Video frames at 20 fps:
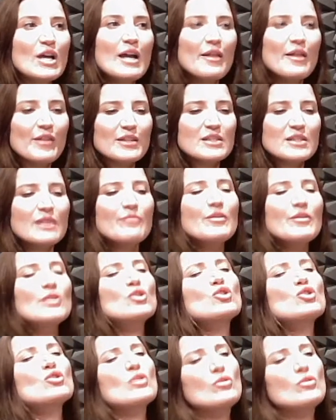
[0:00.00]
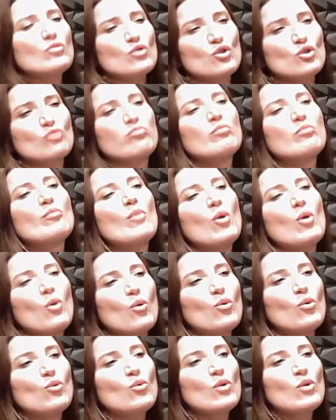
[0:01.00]
that something so
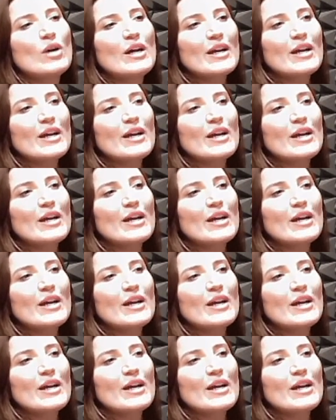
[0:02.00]
small